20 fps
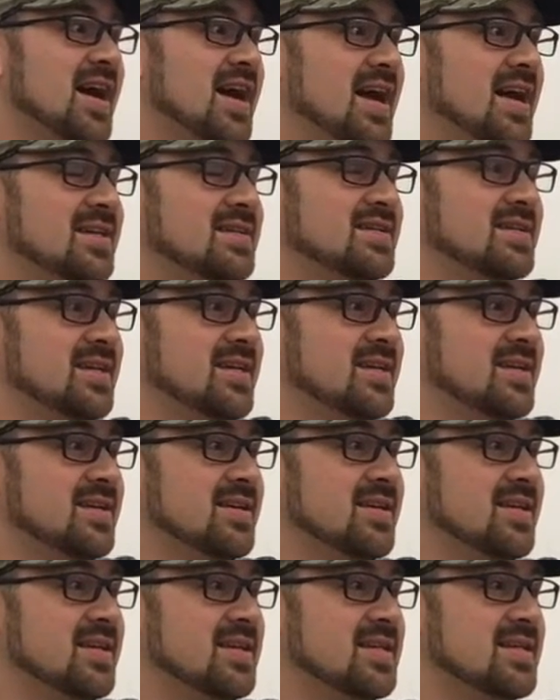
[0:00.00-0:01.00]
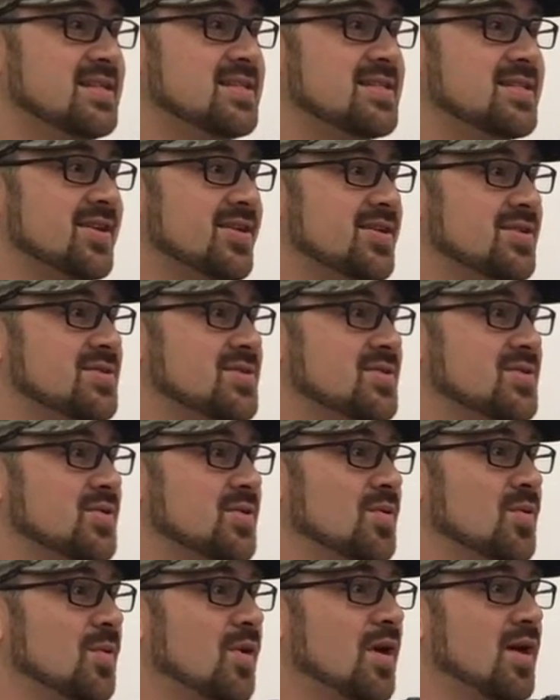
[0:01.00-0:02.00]
And then he starts
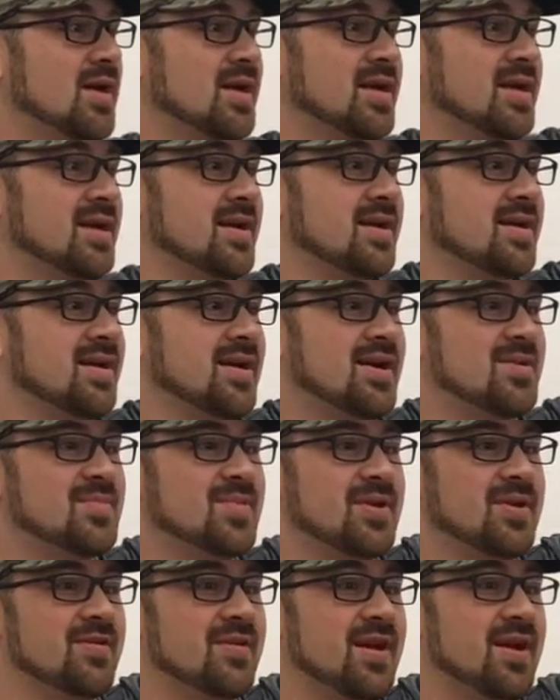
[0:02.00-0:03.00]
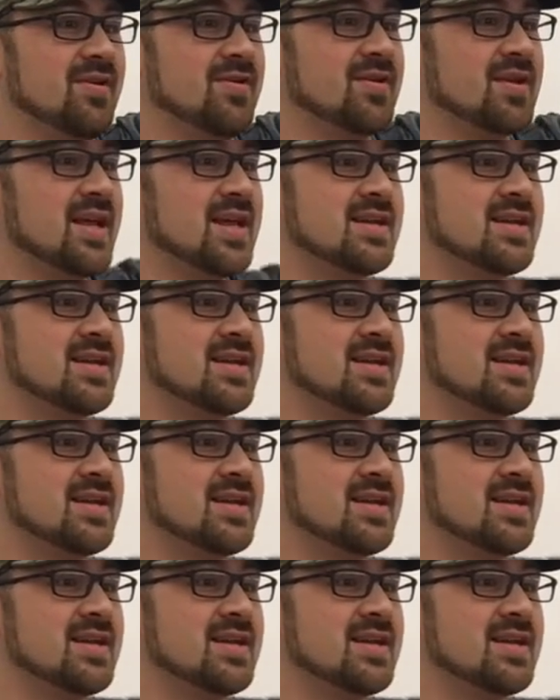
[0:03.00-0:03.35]
walking up and around.